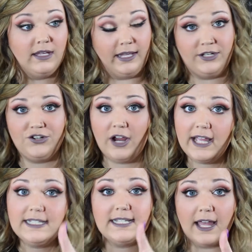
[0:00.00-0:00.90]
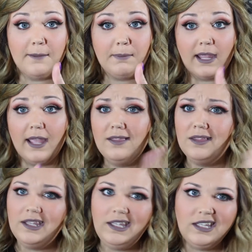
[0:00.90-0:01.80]
get your ass up and
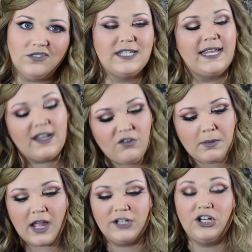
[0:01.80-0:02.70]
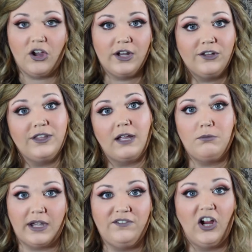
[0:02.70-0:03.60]
leave. Say, never mind, you know, I don't think
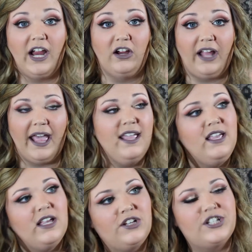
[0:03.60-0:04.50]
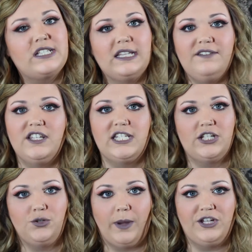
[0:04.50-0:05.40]
I'm ready for a haircut, and just leave the
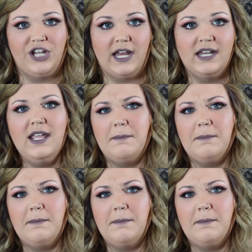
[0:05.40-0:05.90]
situation.